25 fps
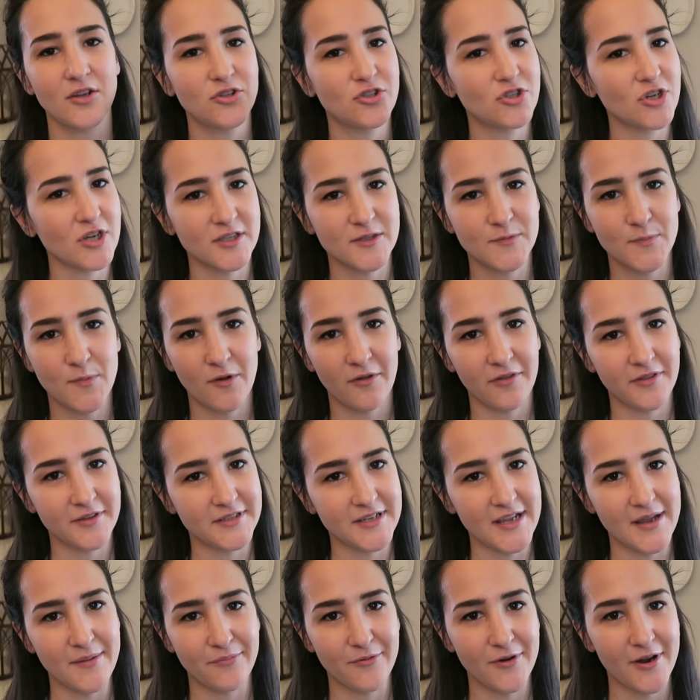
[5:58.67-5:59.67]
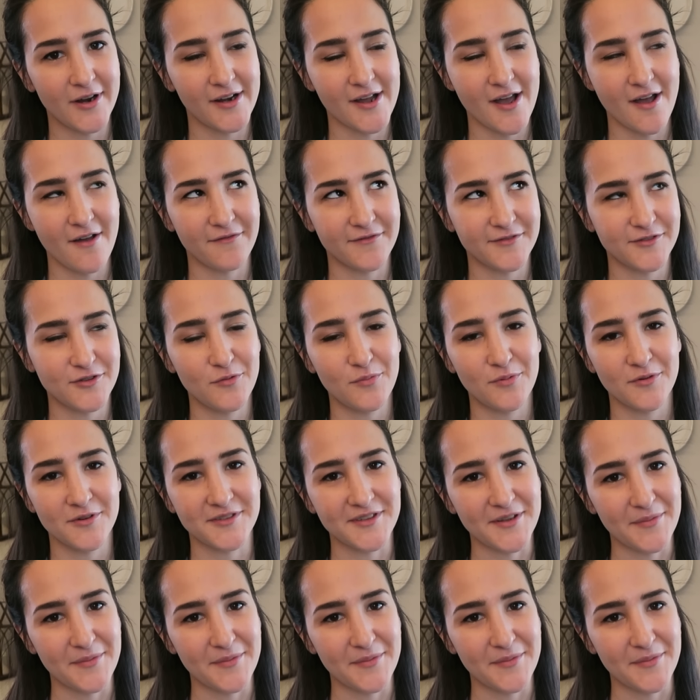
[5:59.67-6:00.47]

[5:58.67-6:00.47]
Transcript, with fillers: just pull the tape right off, super